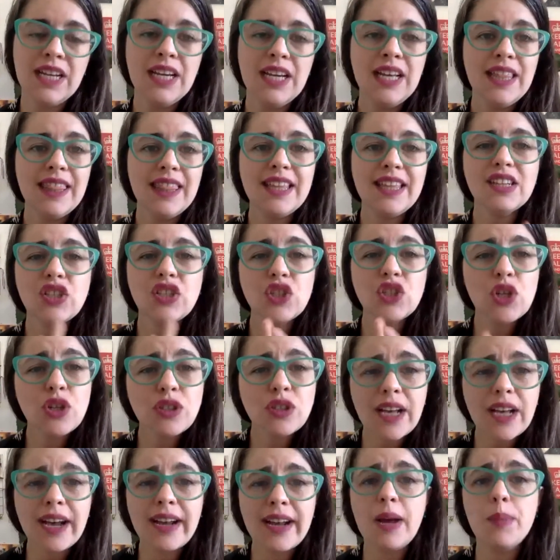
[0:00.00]
There's not
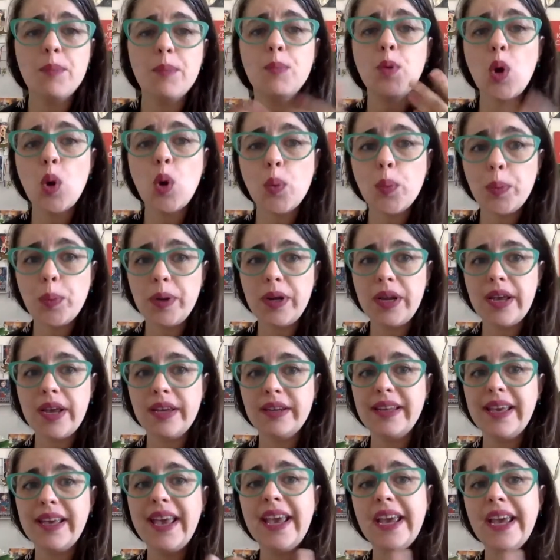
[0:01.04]
an appropriate
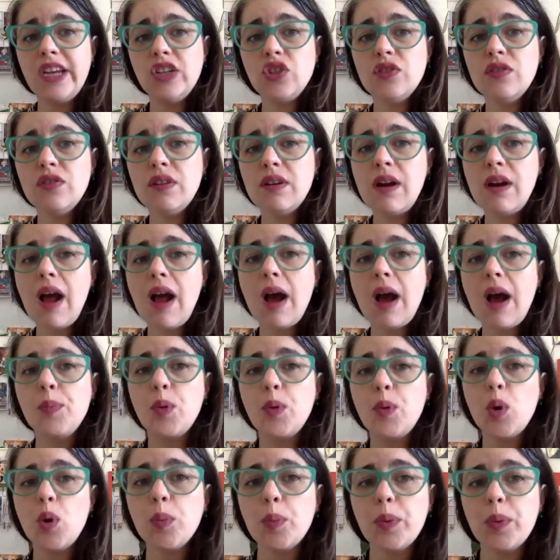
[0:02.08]
age, there are
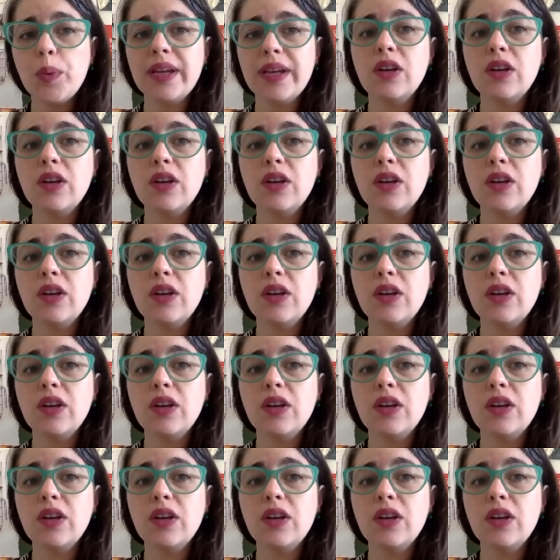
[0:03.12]
appropriate